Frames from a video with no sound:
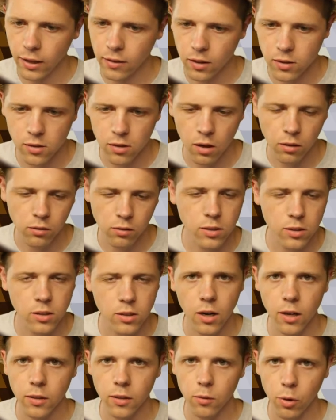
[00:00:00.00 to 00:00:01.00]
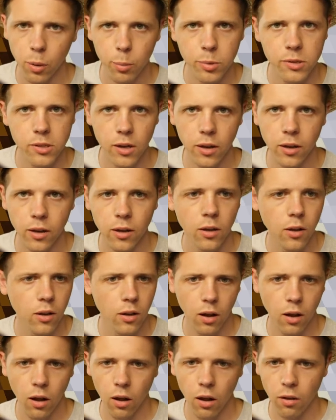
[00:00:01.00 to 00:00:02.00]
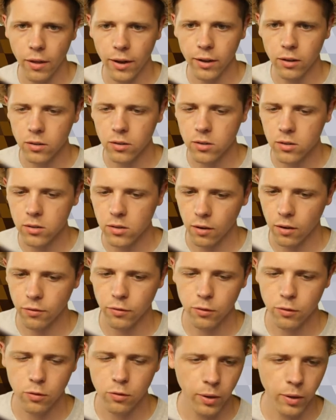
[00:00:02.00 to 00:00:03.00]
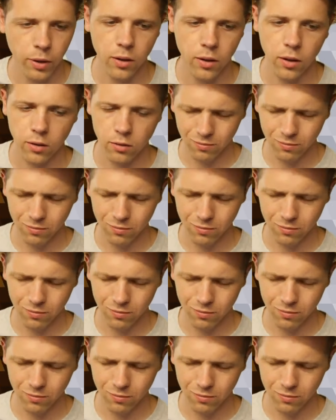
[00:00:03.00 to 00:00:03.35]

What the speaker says: That's all listed on the website. All that good stuff. You can make